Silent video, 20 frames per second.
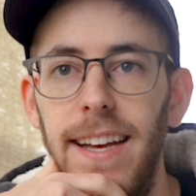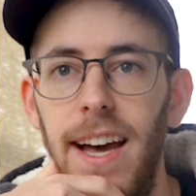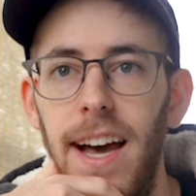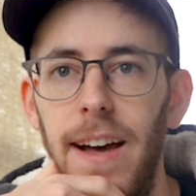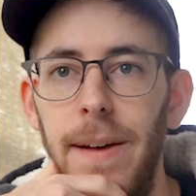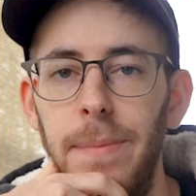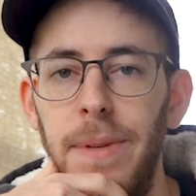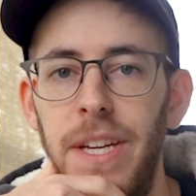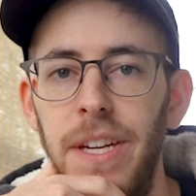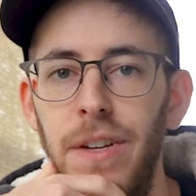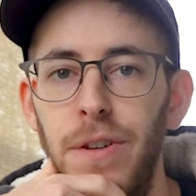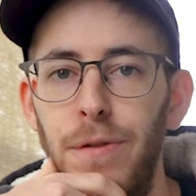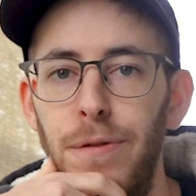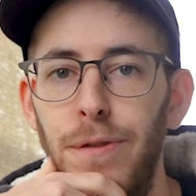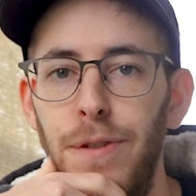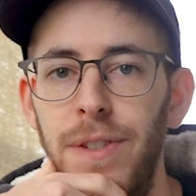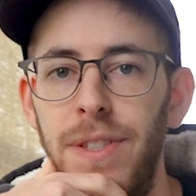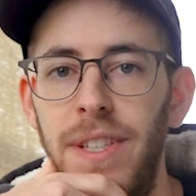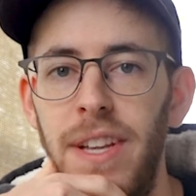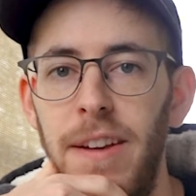I'm here
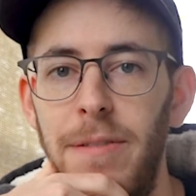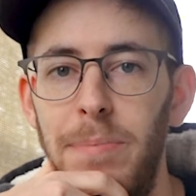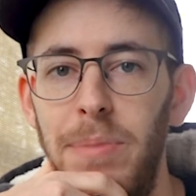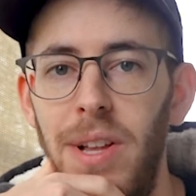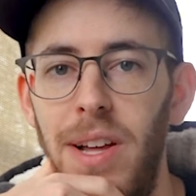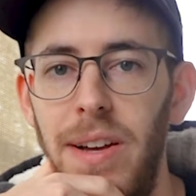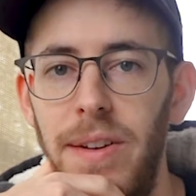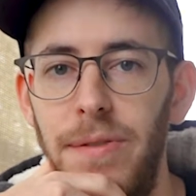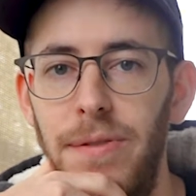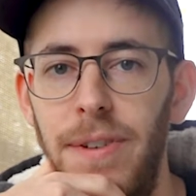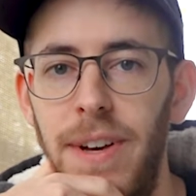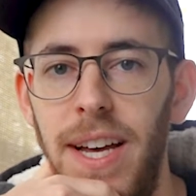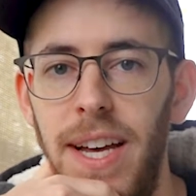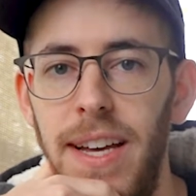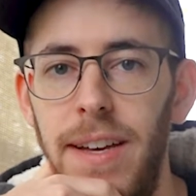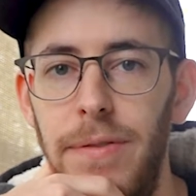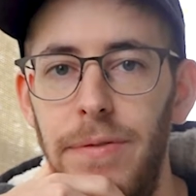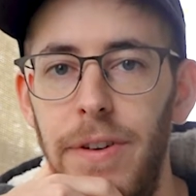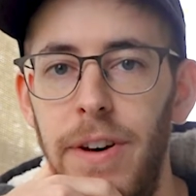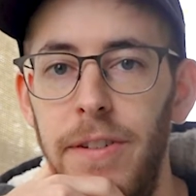for DevBlog
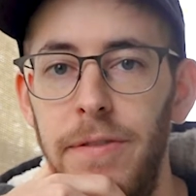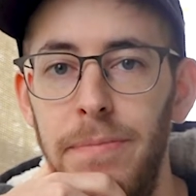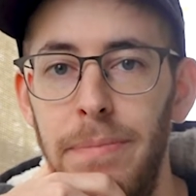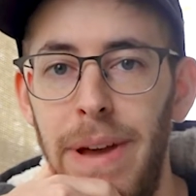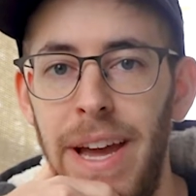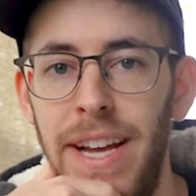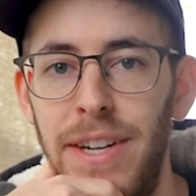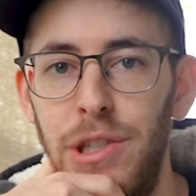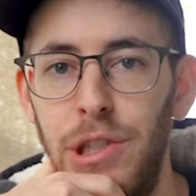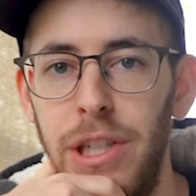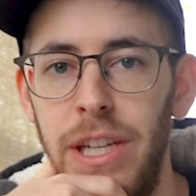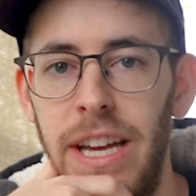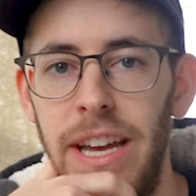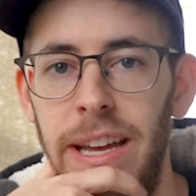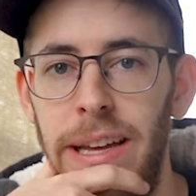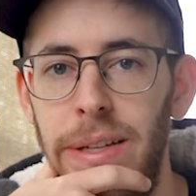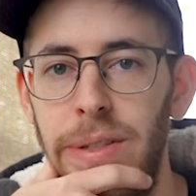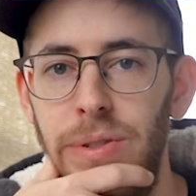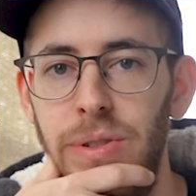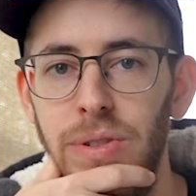5 of
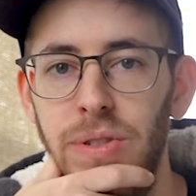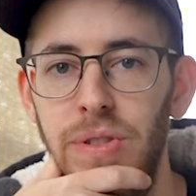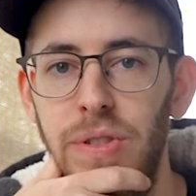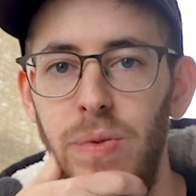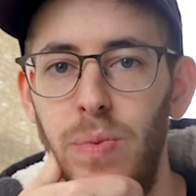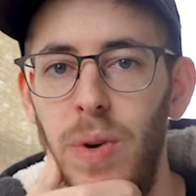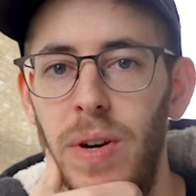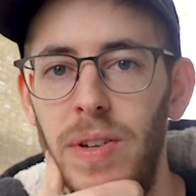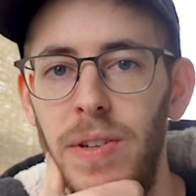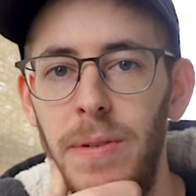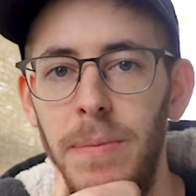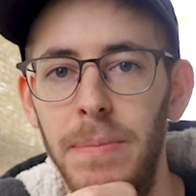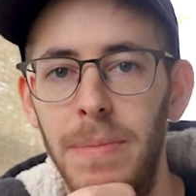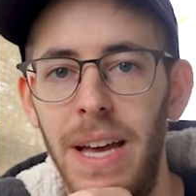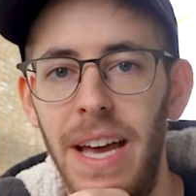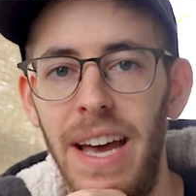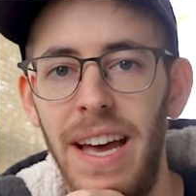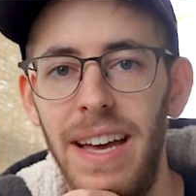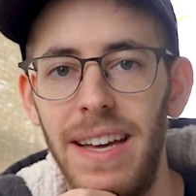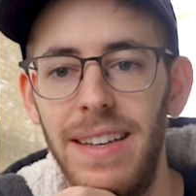MagicAnswers. Welcome
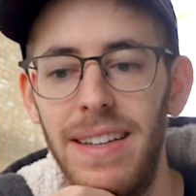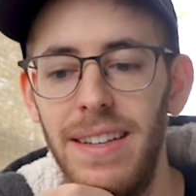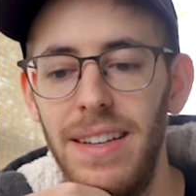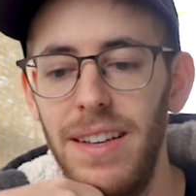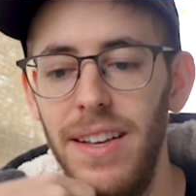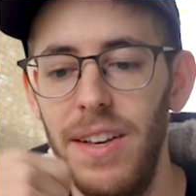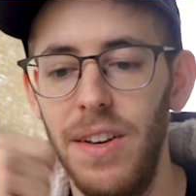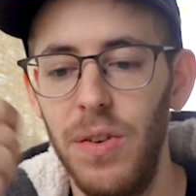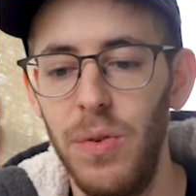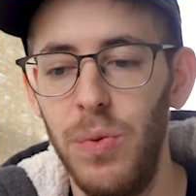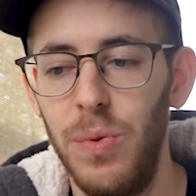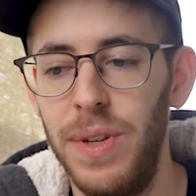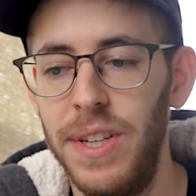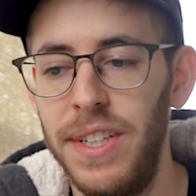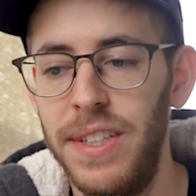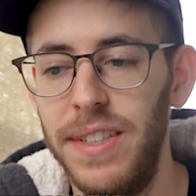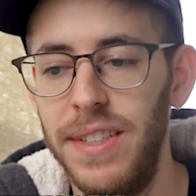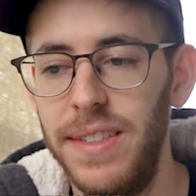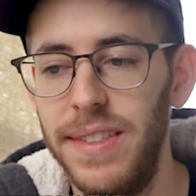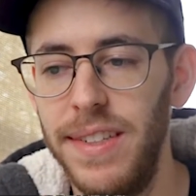back.
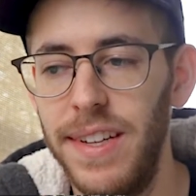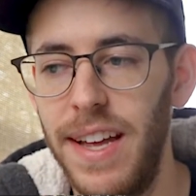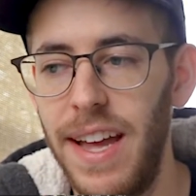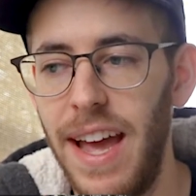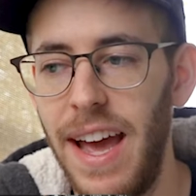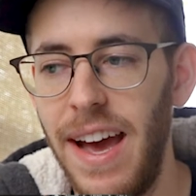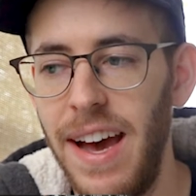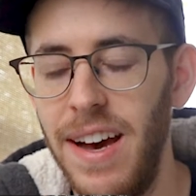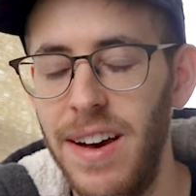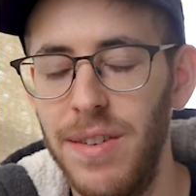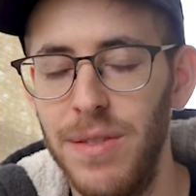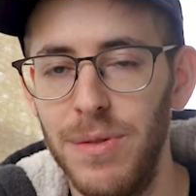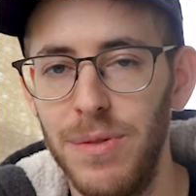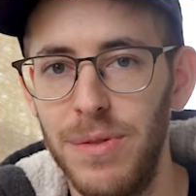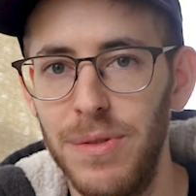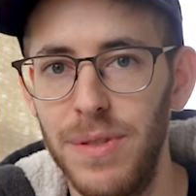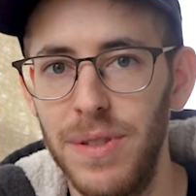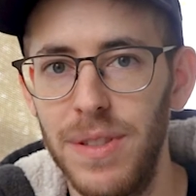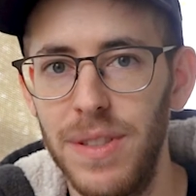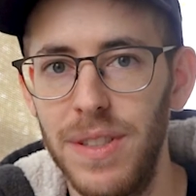We
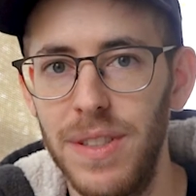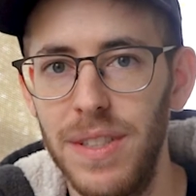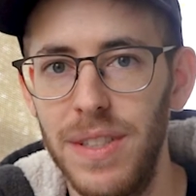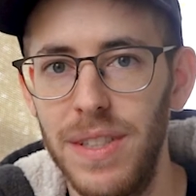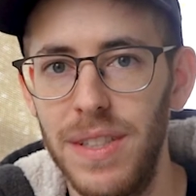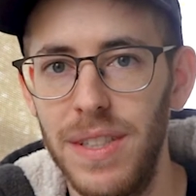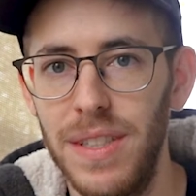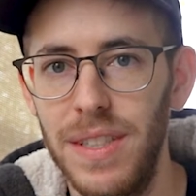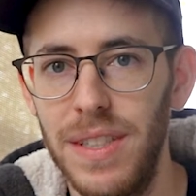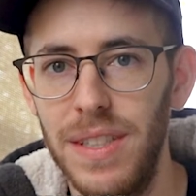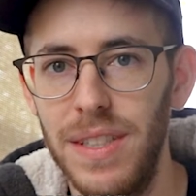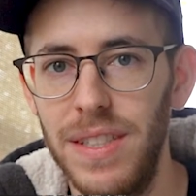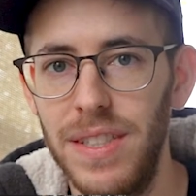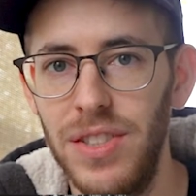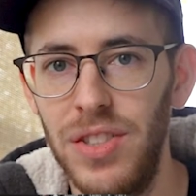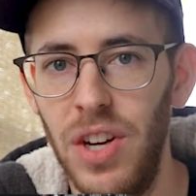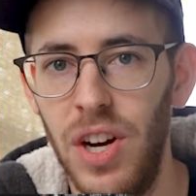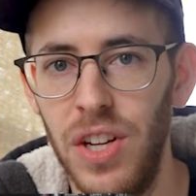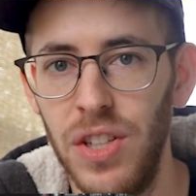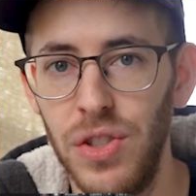have
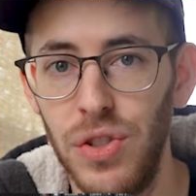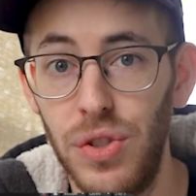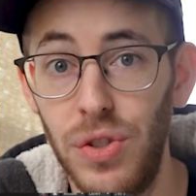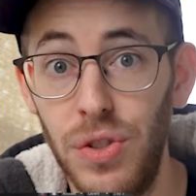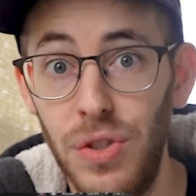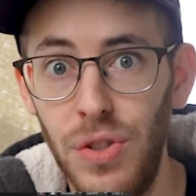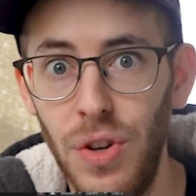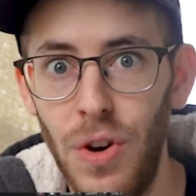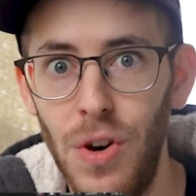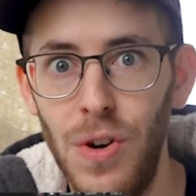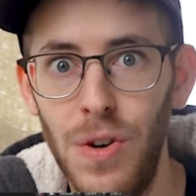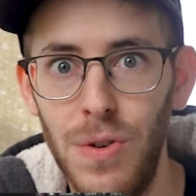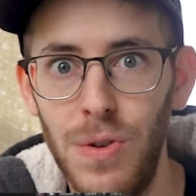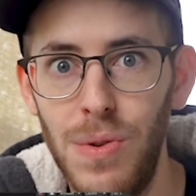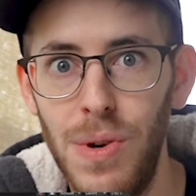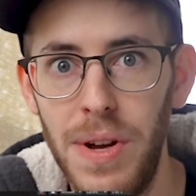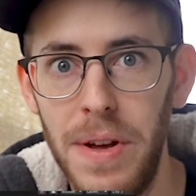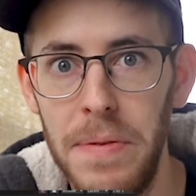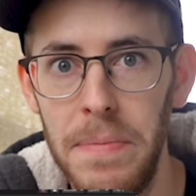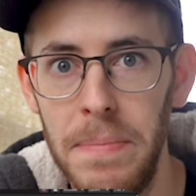done
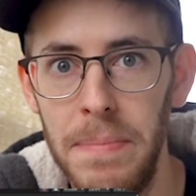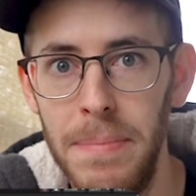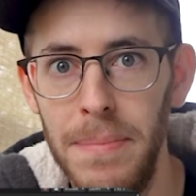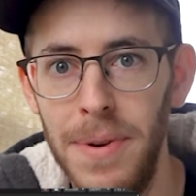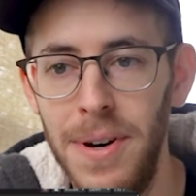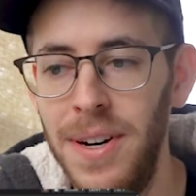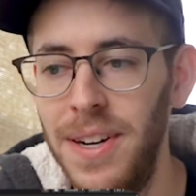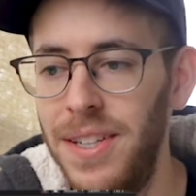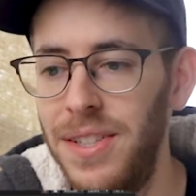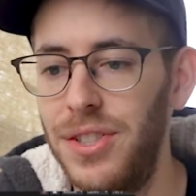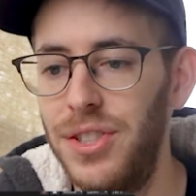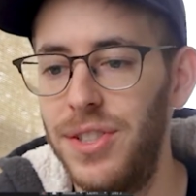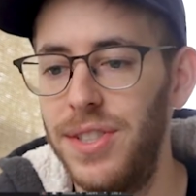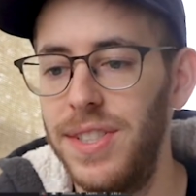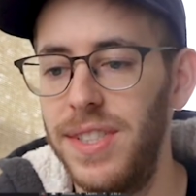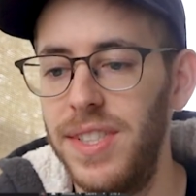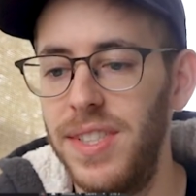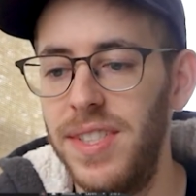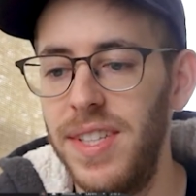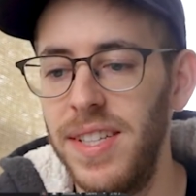so much
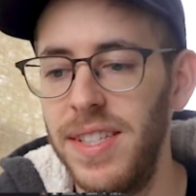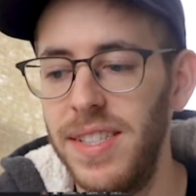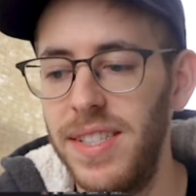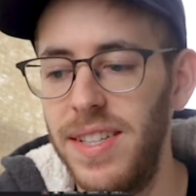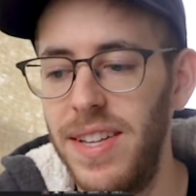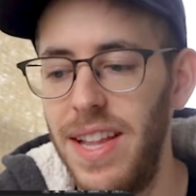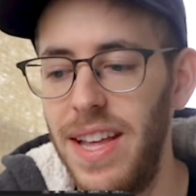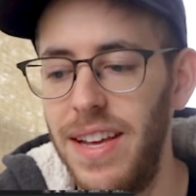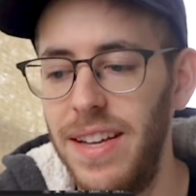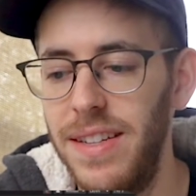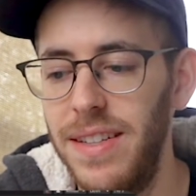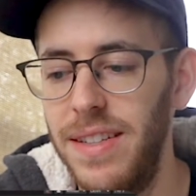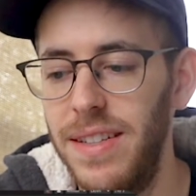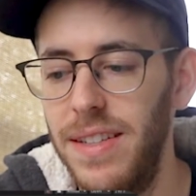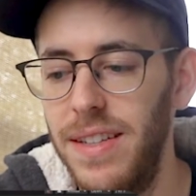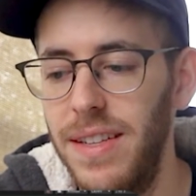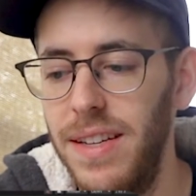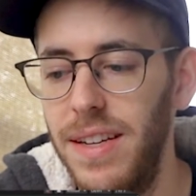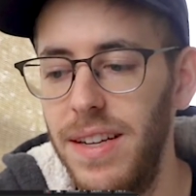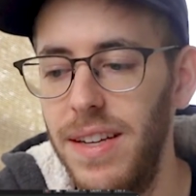since then.
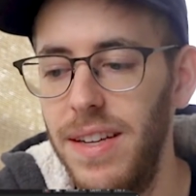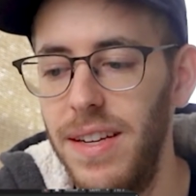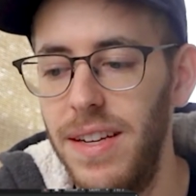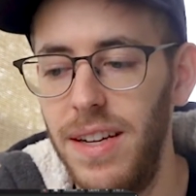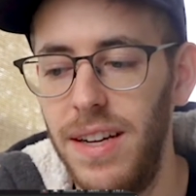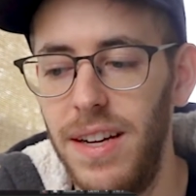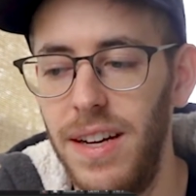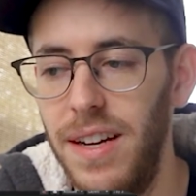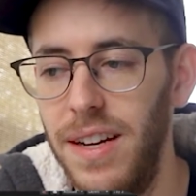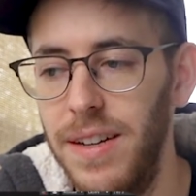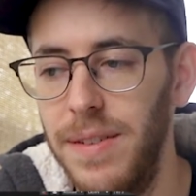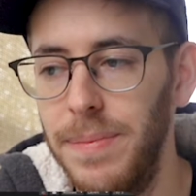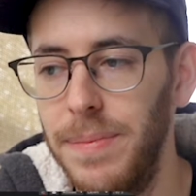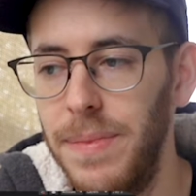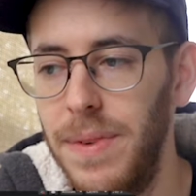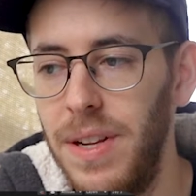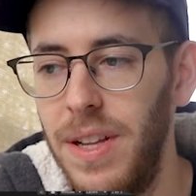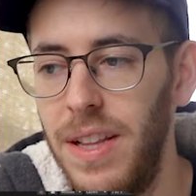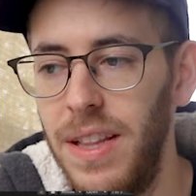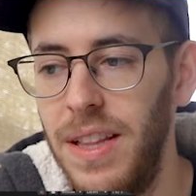Um,
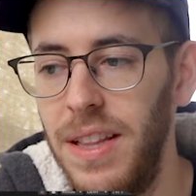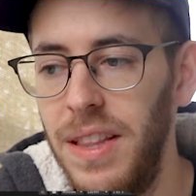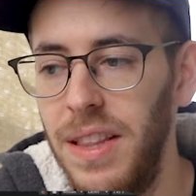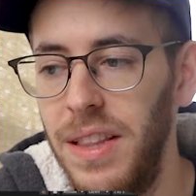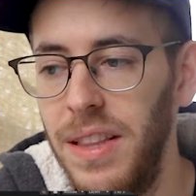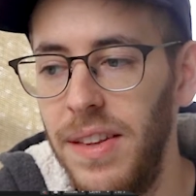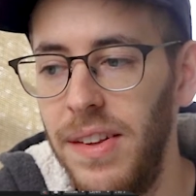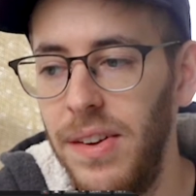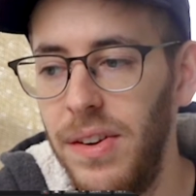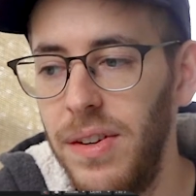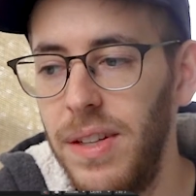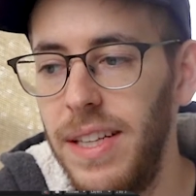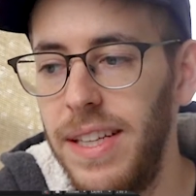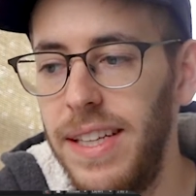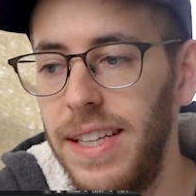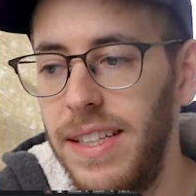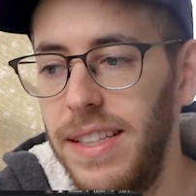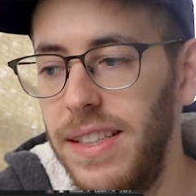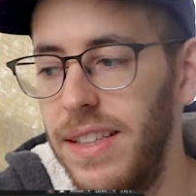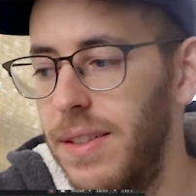
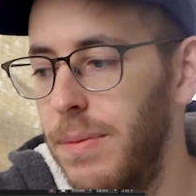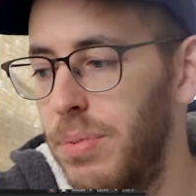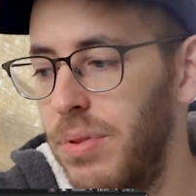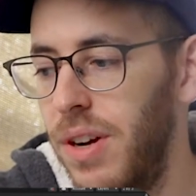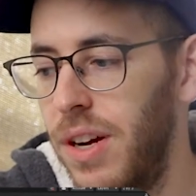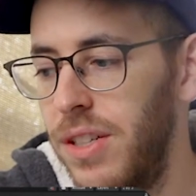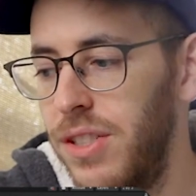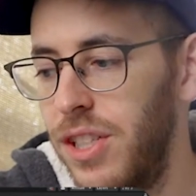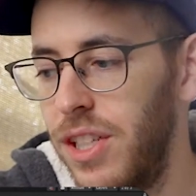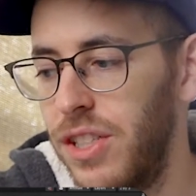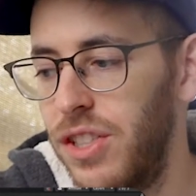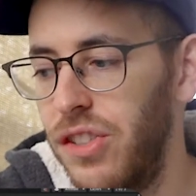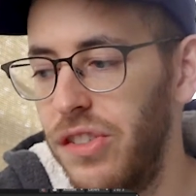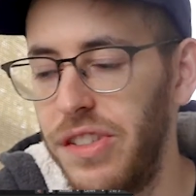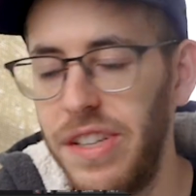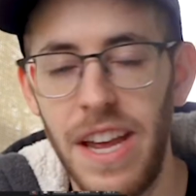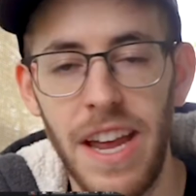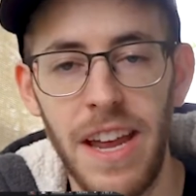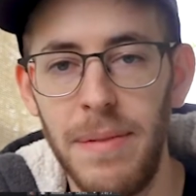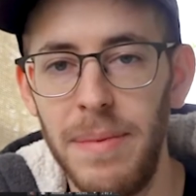Literally, the project
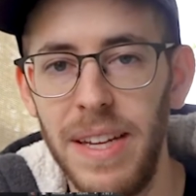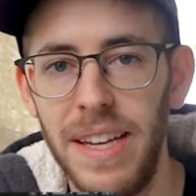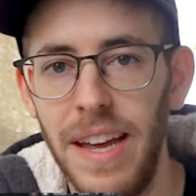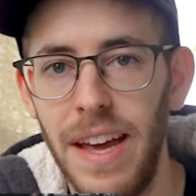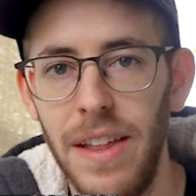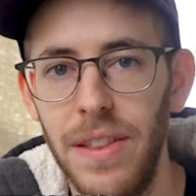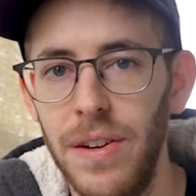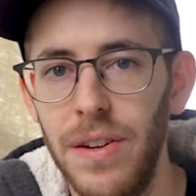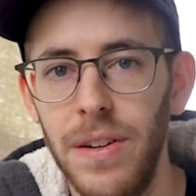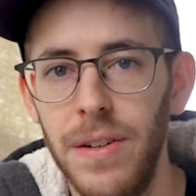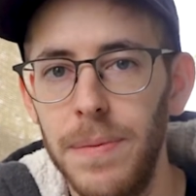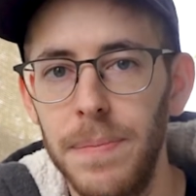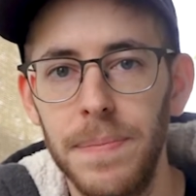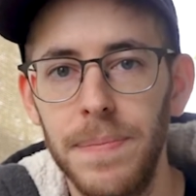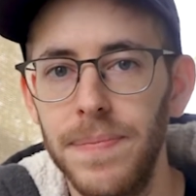just came together